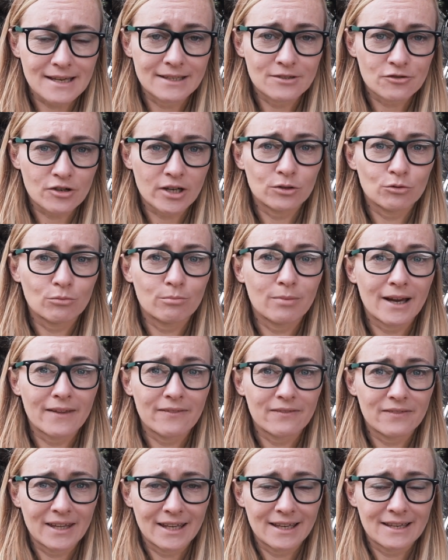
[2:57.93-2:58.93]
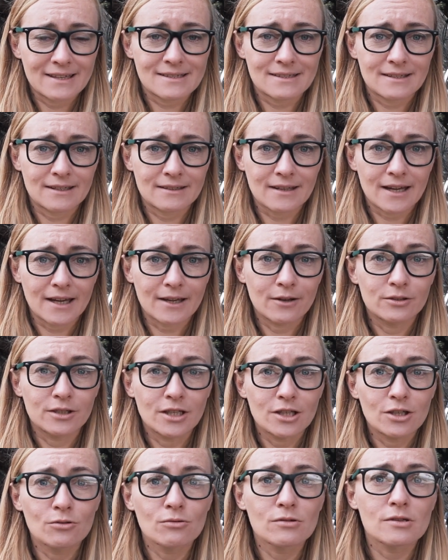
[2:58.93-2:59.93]
I try to buy things that I'm going
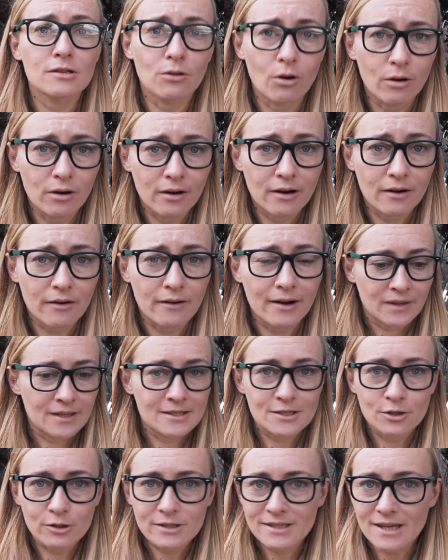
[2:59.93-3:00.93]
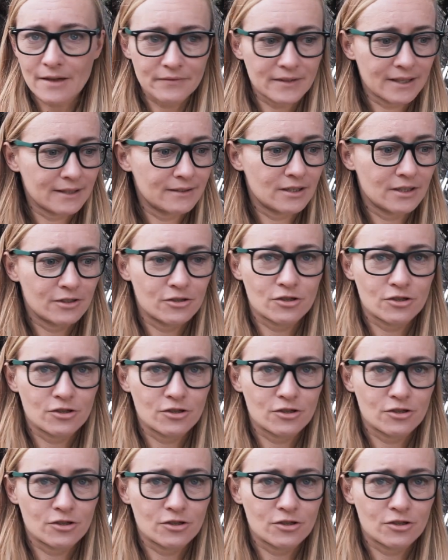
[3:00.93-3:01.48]
to use longer. It's not something that you're